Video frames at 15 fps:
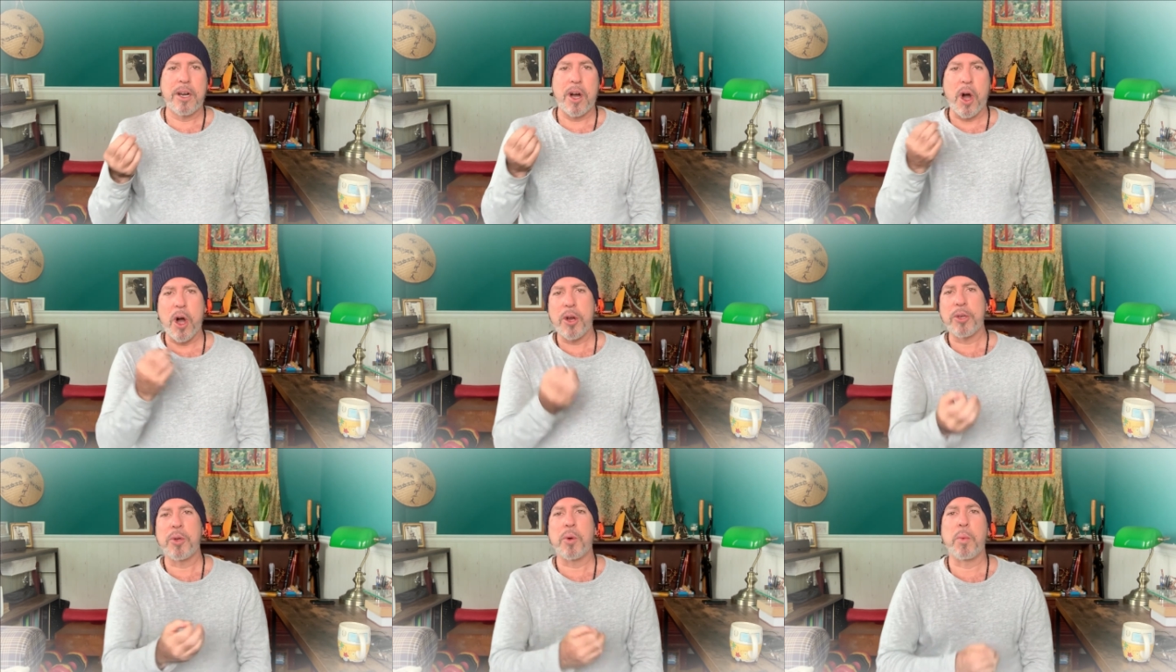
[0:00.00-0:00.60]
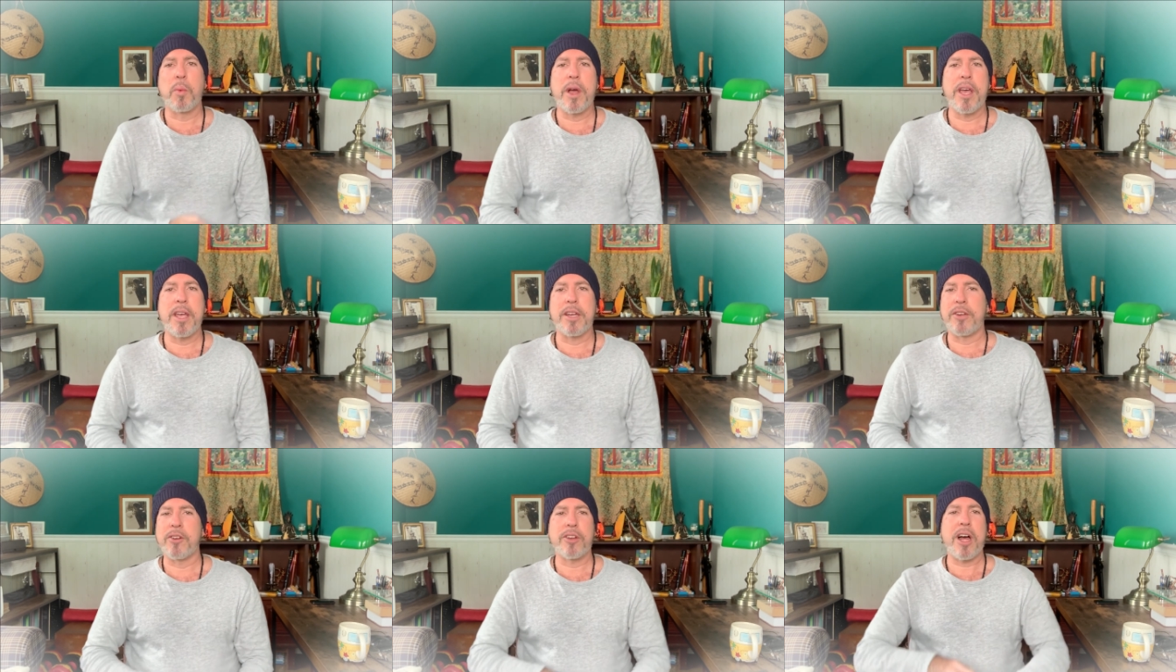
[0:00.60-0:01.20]
on your
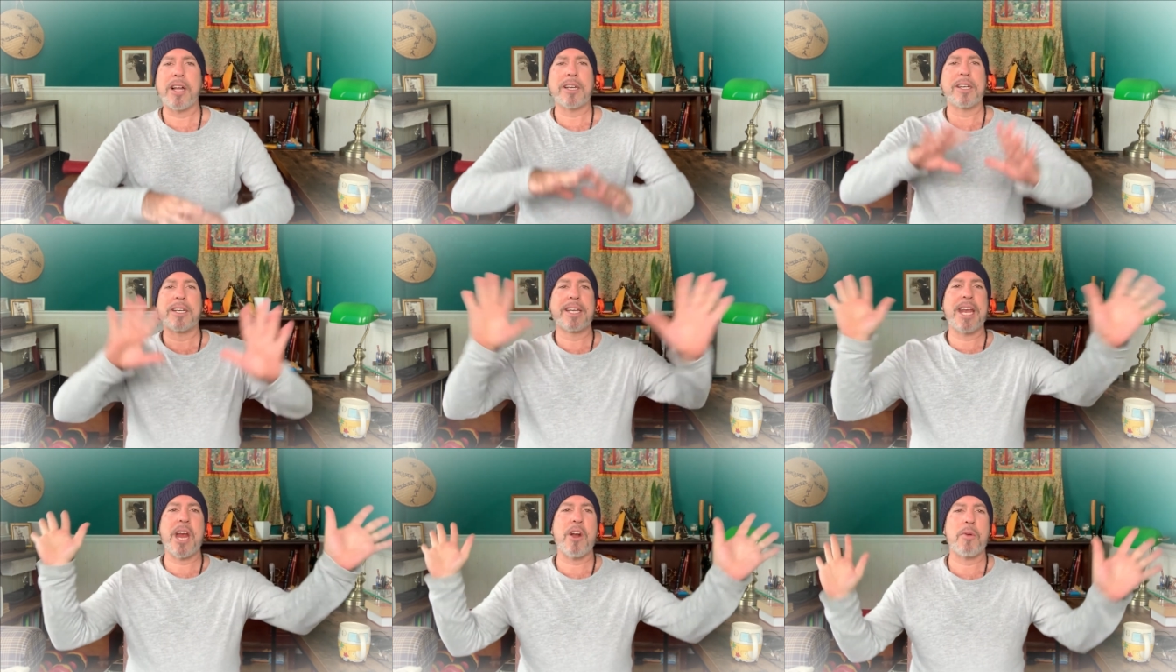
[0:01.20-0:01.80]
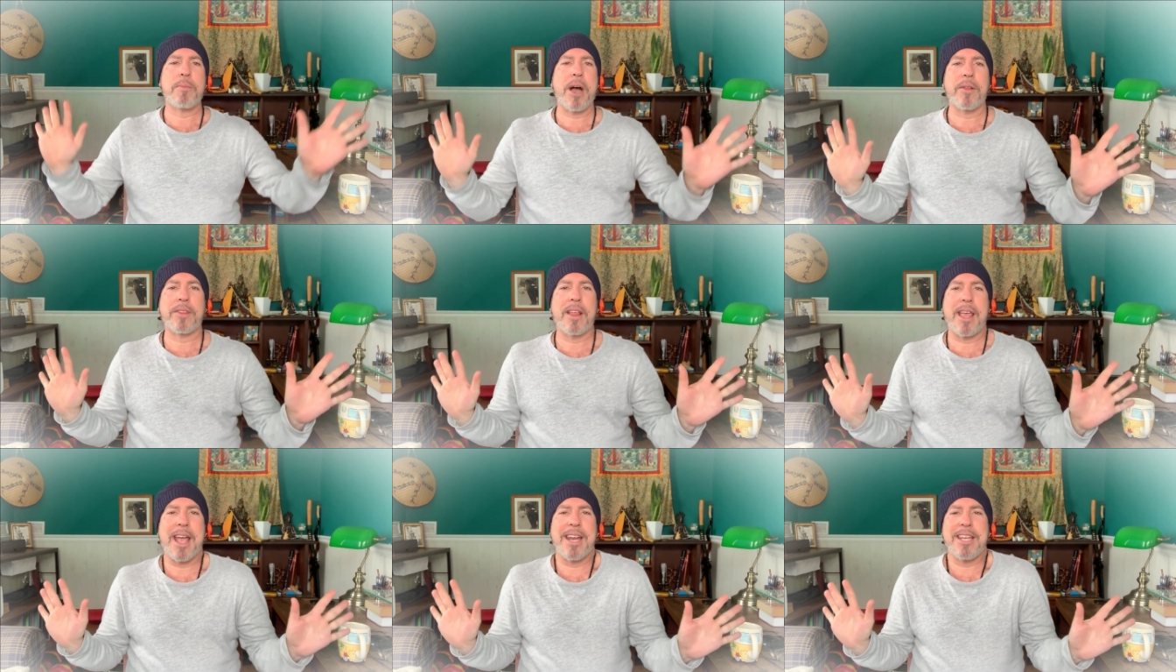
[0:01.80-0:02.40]
way and you're not going to care about
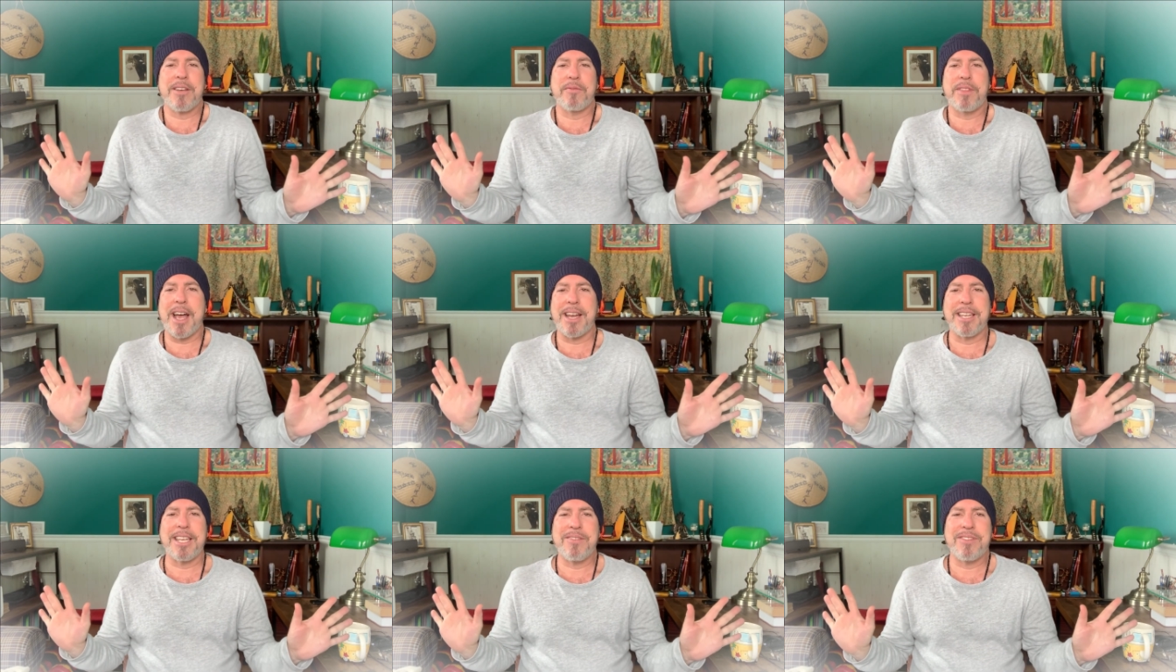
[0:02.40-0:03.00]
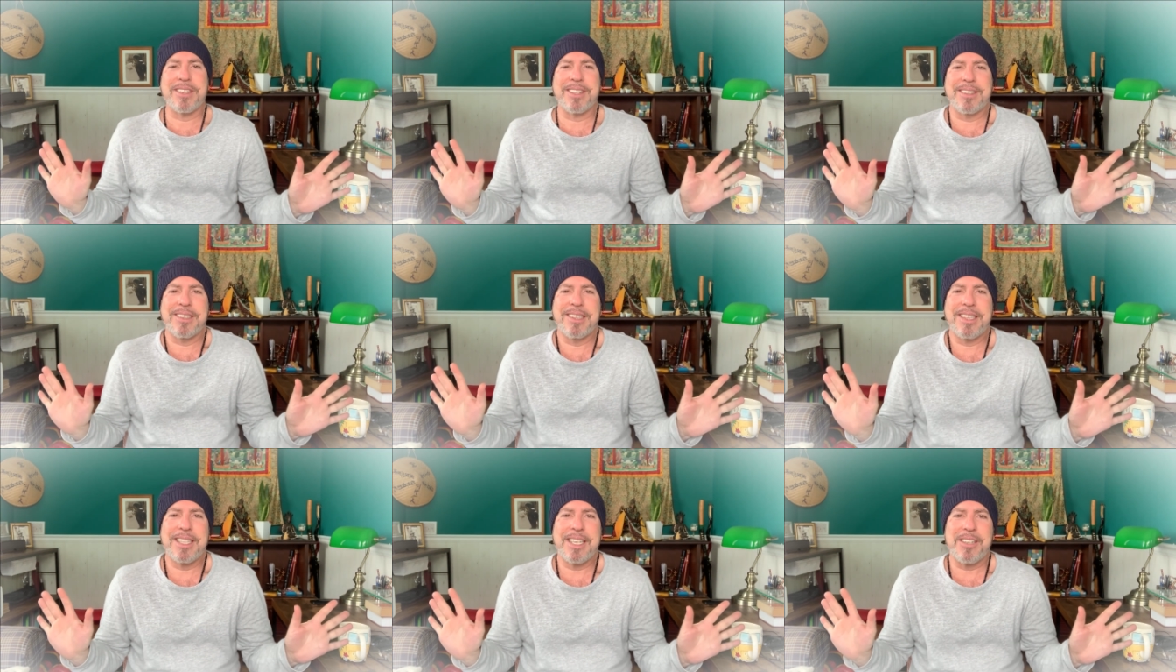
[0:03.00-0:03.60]
any of that even a
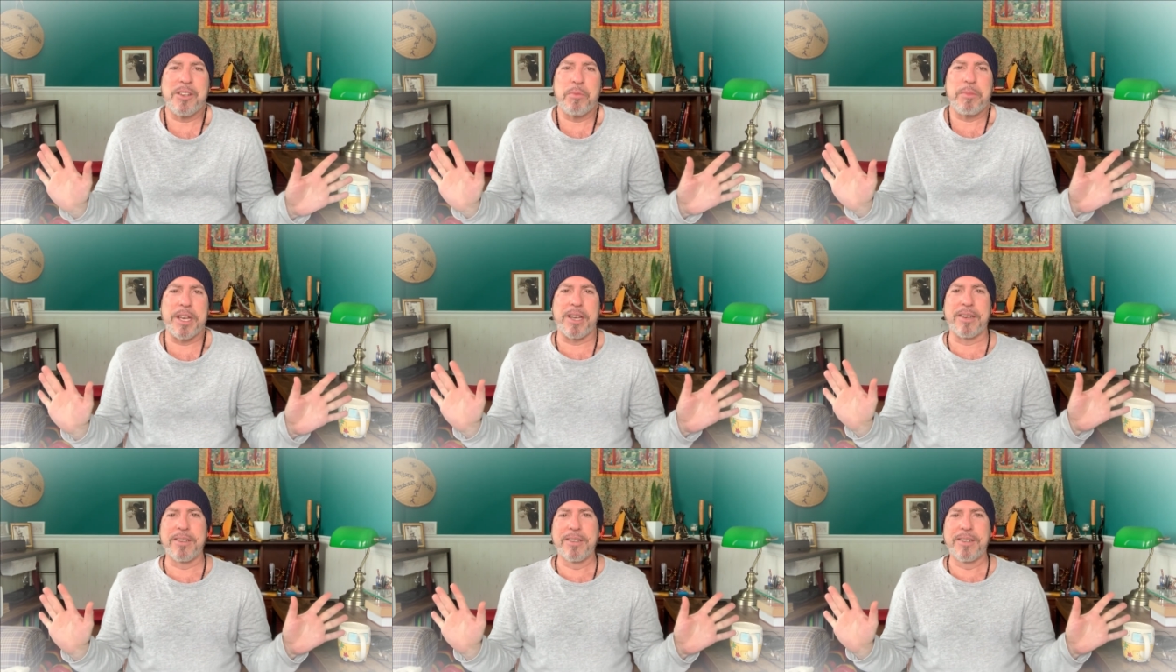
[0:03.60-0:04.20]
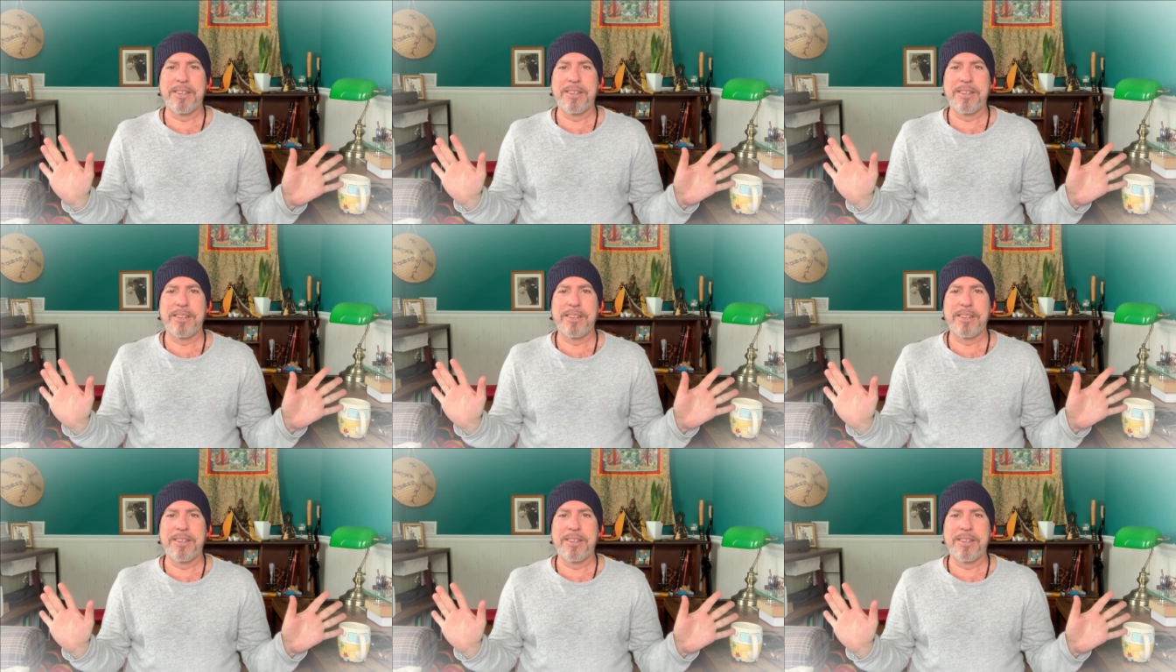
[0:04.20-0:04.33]
little bit,